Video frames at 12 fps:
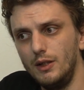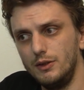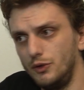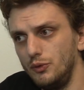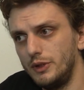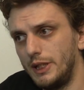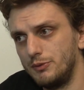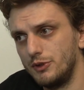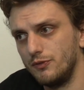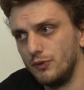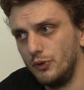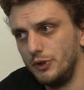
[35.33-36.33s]
the two types
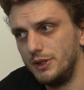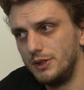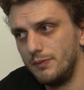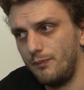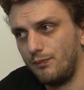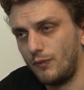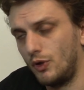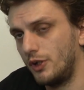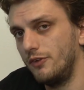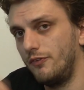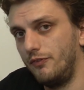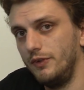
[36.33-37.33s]
of noise
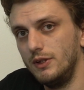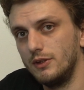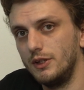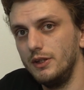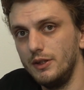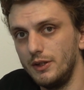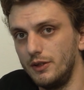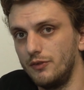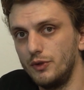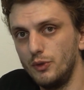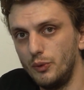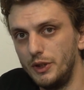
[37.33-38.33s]
are filtered in
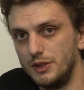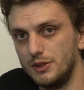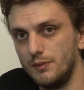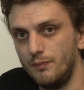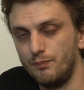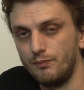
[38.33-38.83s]
different ways.